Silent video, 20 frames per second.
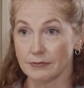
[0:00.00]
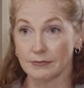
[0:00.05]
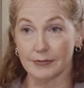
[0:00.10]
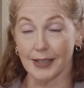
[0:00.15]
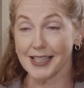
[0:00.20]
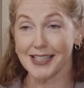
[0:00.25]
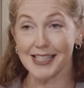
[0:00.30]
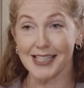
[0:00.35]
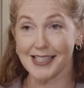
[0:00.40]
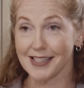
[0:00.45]

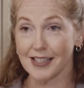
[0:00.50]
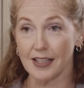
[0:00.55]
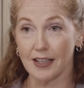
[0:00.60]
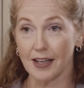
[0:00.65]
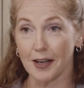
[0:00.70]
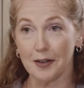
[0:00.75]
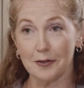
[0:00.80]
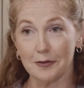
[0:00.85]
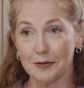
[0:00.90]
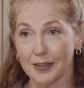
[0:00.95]
that's easy
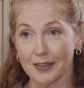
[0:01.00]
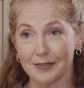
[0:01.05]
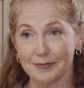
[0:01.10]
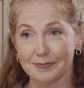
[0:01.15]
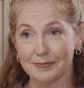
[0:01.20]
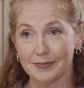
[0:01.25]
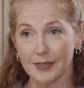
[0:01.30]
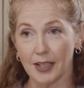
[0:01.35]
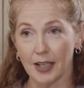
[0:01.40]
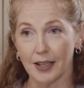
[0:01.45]
enough.
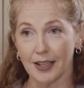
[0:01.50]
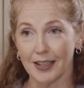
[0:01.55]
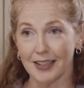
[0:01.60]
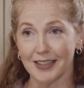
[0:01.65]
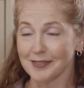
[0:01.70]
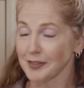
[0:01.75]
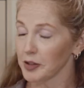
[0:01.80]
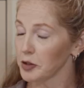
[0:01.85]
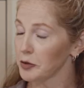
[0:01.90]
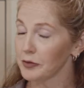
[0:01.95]

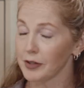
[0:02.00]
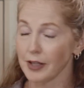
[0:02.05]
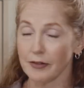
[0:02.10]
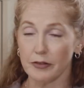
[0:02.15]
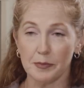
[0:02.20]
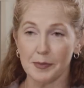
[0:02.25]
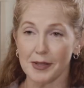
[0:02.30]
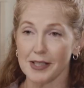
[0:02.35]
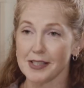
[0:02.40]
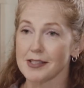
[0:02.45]
You've
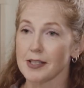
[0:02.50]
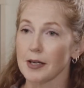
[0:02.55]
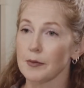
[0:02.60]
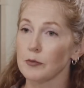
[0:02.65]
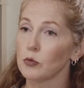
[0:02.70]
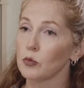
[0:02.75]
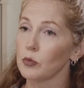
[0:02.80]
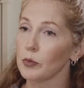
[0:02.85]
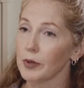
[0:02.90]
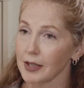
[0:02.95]
given me
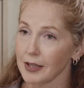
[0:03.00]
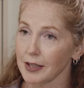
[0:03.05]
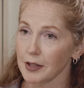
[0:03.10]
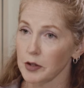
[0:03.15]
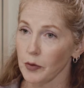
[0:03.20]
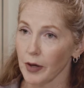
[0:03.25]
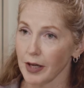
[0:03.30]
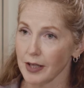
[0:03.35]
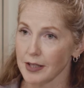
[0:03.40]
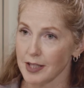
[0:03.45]
some really
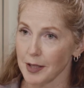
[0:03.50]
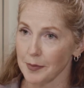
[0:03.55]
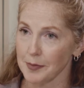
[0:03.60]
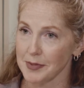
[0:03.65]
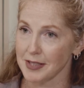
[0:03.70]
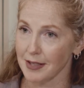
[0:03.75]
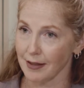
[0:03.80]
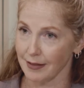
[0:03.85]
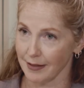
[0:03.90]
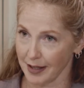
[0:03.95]
great
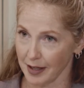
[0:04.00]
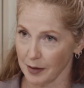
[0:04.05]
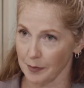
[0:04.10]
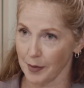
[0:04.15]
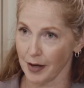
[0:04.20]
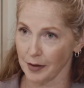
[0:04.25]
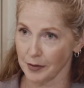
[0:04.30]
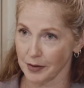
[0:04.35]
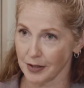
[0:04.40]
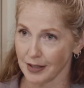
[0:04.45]
tips to think
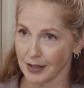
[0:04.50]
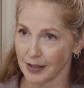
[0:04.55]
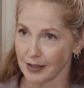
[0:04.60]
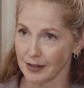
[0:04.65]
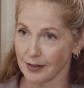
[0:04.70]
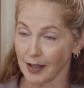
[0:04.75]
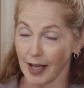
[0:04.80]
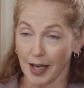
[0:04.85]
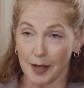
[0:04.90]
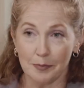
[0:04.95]
about.
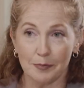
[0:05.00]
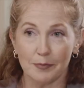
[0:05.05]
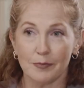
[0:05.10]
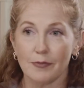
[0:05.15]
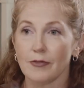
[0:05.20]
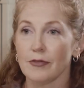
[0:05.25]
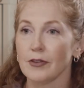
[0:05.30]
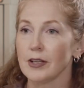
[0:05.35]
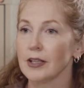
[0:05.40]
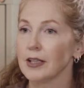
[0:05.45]
I'm
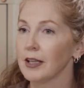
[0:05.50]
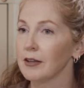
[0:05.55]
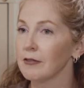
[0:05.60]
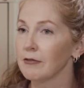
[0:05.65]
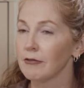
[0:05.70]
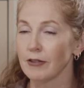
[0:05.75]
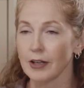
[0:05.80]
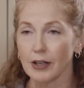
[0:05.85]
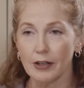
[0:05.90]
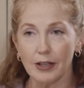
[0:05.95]
feeling
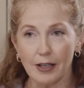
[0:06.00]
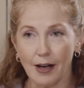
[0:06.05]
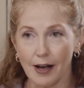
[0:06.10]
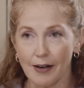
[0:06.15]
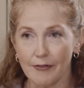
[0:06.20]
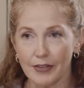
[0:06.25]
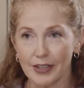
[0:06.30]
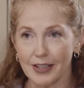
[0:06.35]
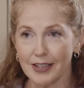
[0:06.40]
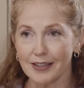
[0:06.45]
very
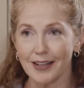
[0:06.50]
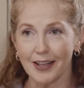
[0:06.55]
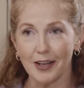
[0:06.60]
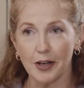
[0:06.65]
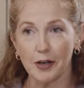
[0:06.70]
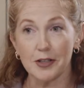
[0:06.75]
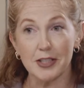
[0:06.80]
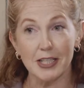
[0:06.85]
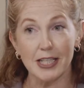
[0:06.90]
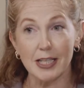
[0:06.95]
confident that
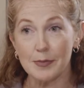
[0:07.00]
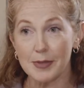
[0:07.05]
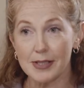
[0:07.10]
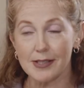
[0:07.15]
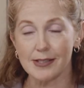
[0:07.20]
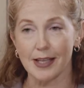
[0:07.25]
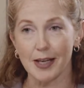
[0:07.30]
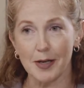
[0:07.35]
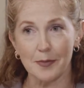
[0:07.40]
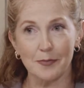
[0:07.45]
our team is
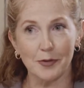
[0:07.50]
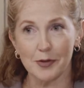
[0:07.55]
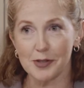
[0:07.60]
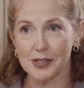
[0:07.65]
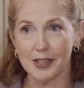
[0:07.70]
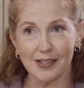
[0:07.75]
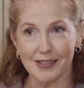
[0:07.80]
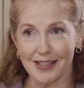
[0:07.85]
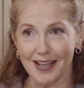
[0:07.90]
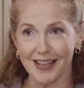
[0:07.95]
set up for
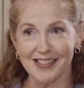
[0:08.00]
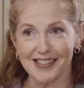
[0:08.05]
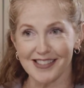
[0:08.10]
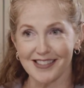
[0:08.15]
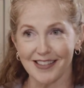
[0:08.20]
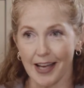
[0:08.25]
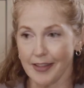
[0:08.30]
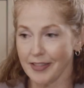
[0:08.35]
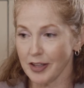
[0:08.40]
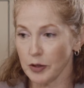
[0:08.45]
success.
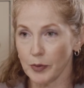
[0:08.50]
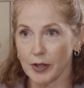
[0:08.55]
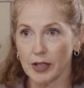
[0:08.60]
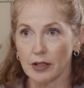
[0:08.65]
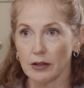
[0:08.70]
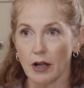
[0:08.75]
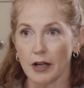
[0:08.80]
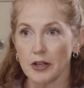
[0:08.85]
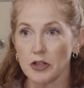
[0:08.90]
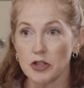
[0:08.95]
I think we
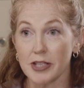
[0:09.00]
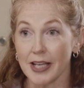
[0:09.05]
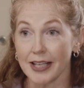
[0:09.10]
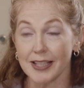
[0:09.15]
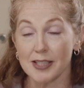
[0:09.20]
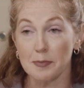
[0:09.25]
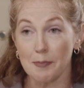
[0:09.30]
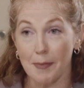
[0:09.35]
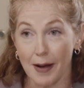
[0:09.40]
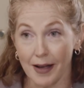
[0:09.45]
can launch
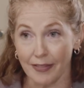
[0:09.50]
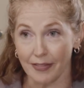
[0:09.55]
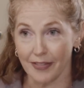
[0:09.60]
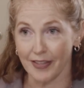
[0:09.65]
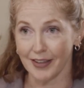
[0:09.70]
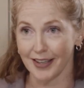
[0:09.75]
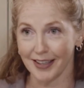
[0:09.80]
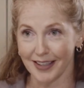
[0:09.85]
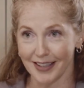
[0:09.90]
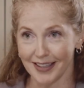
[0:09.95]
next month.
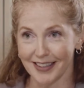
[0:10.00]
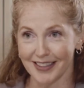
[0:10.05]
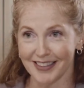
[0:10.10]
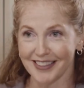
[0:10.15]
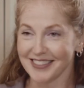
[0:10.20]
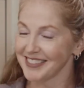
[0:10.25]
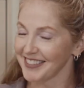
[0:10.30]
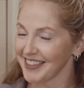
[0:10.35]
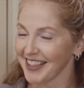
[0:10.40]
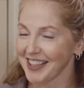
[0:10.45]

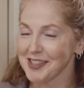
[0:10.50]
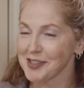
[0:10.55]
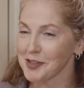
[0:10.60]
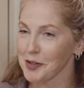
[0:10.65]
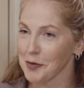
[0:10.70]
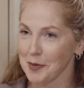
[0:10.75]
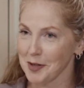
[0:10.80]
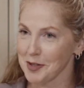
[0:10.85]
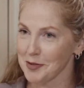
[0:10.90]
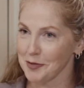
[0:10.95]
Thanks
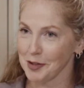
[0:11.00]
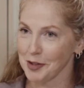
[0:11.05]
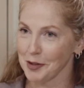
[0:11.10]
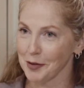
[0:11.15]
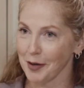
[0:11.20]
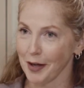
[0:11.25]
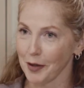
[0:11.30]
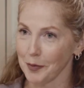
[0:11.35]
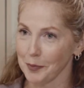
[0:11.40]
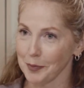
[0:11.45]
so much for your
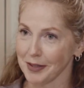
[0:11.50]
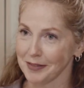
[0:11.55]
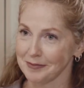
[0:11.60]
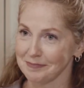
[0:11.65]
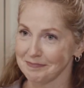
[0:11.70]
help.